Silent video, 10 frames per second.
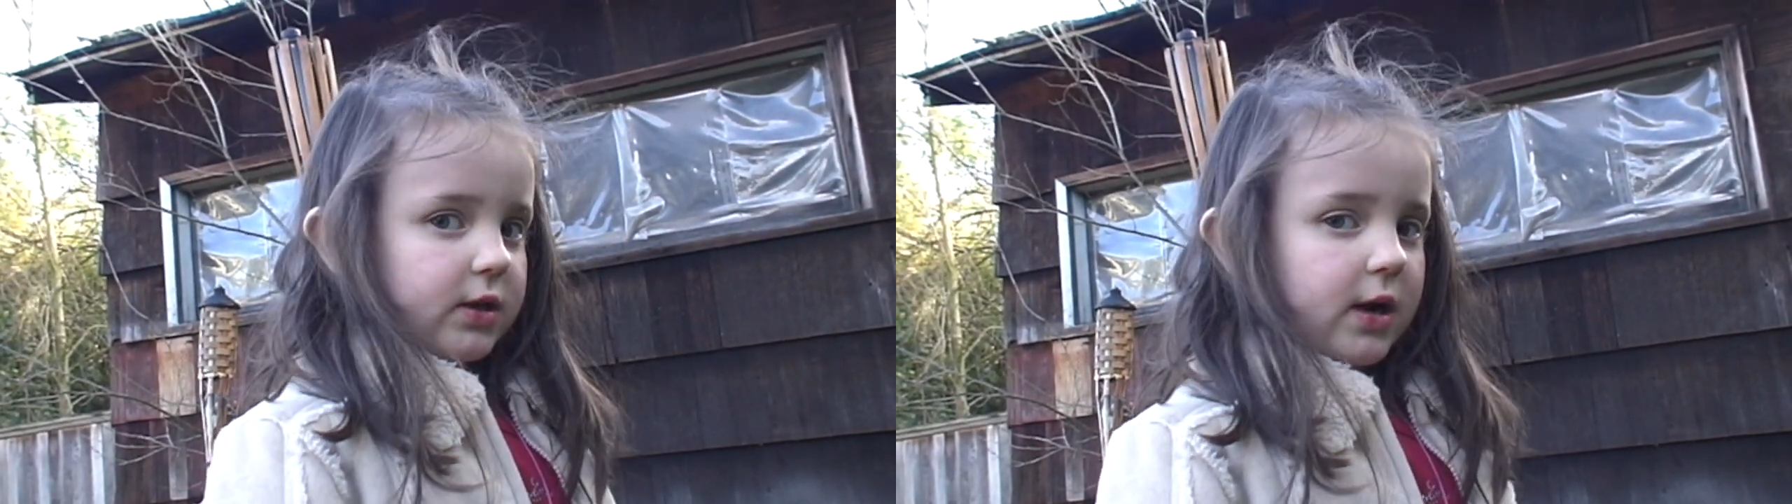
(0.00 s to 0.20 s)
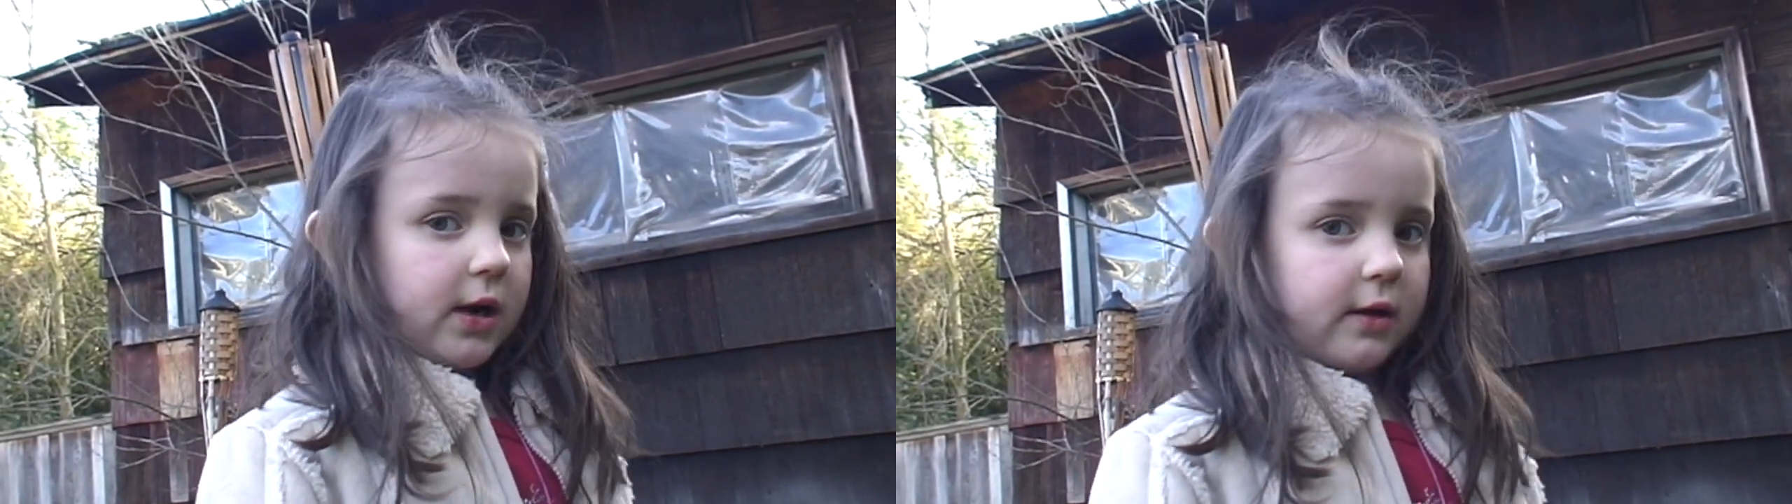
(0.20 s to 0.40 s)

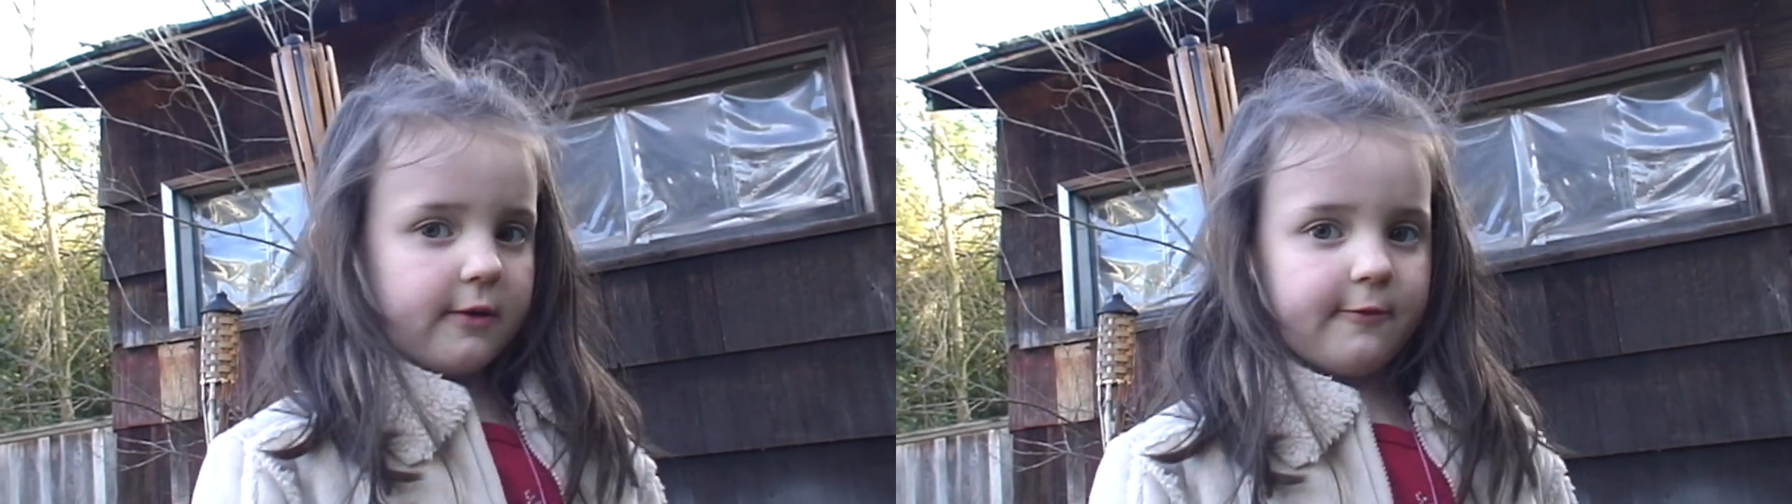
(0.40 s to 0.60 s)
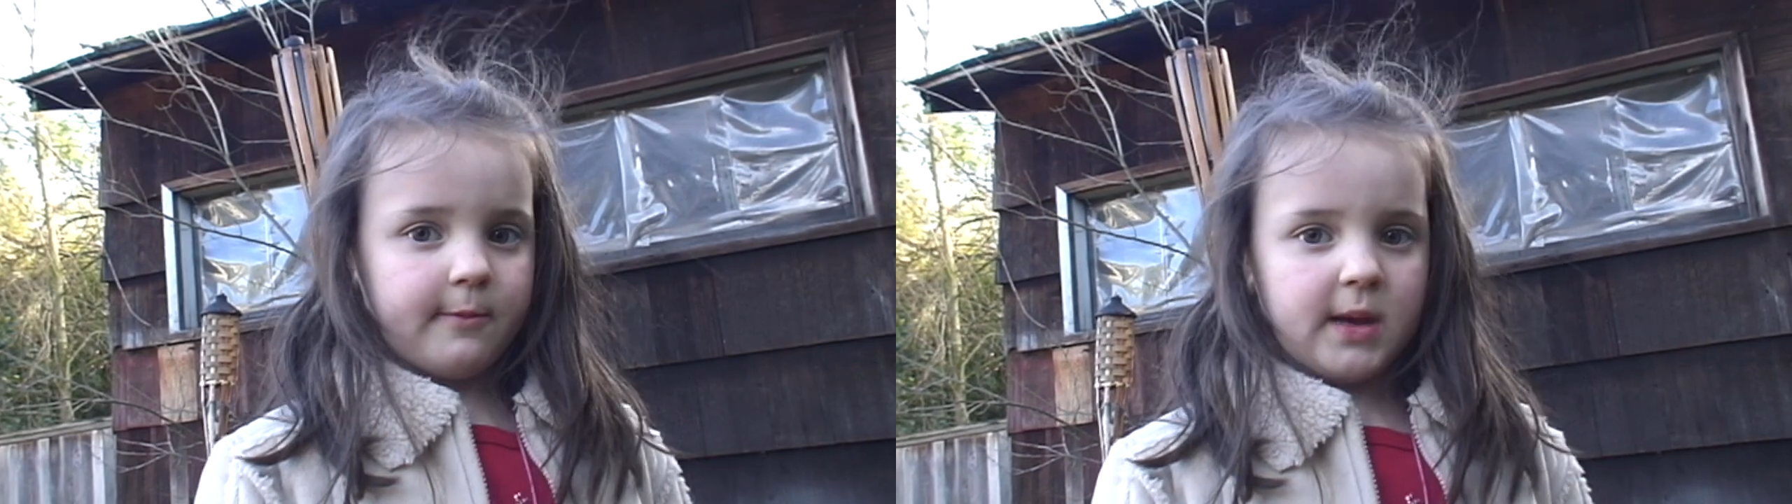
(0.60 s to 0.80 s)
kind
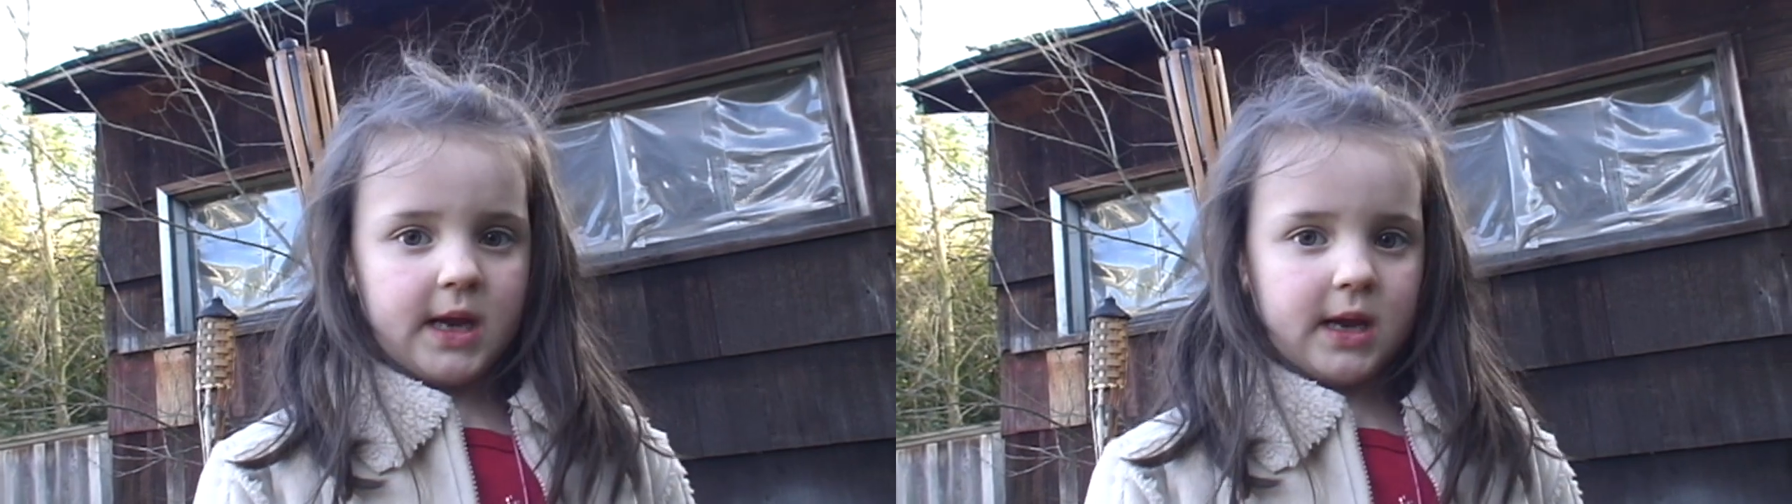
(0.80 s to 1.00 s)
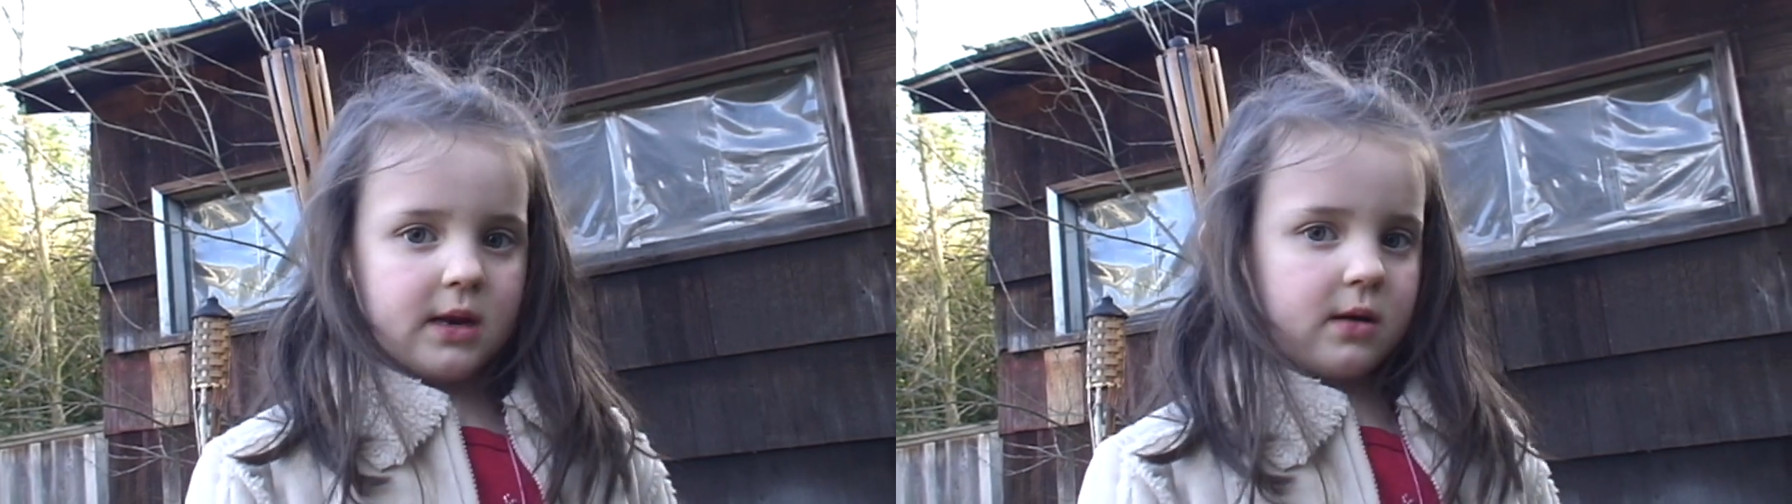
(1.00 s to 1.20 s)
of
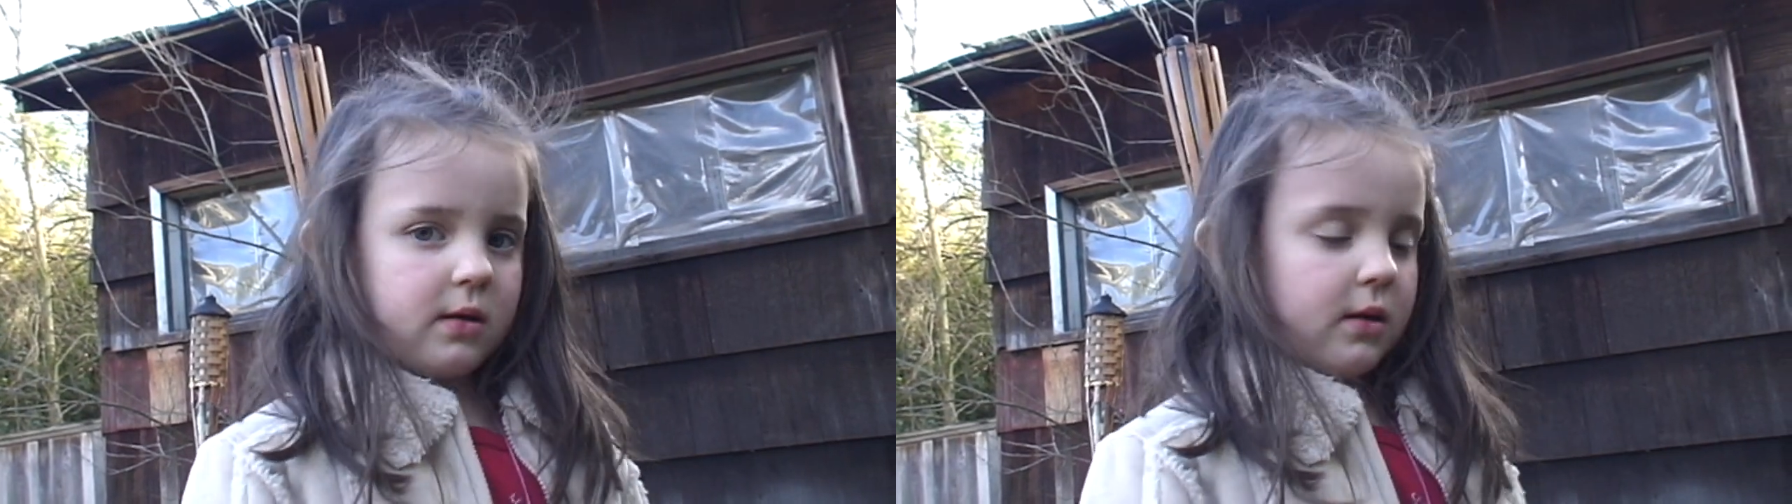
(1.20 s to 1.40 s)
mean,